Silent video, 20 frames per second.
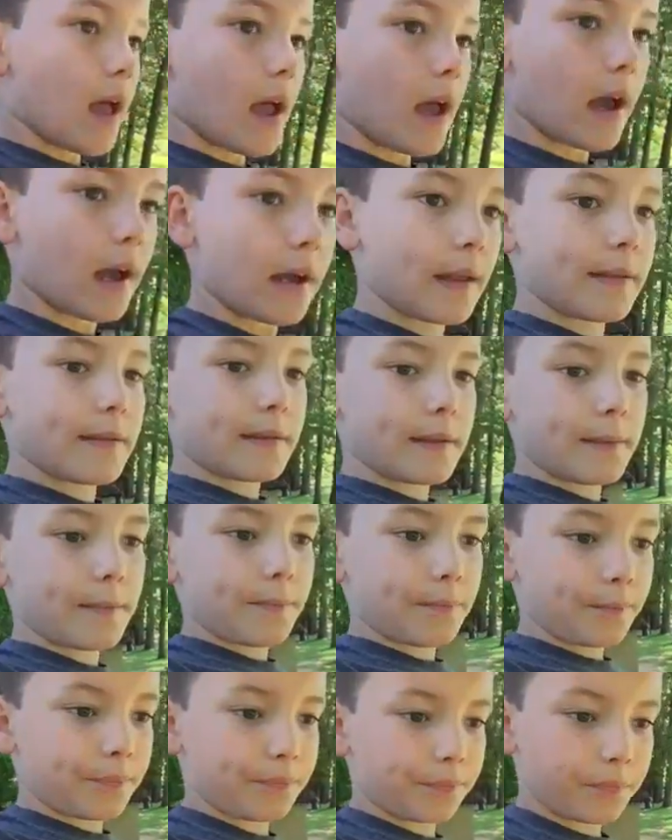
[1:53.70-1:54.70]
And
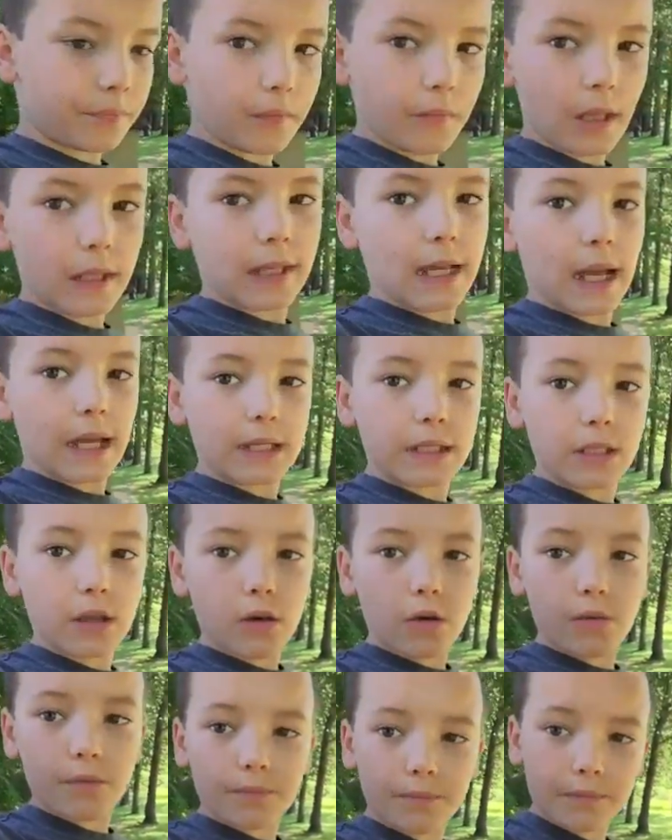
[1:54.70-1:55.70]
yeah,
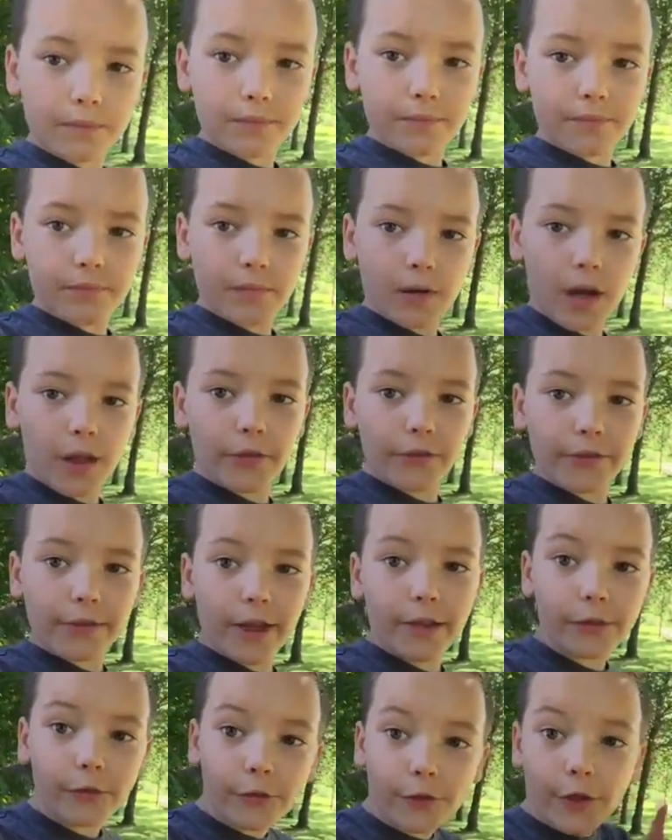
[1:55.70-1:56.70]
so another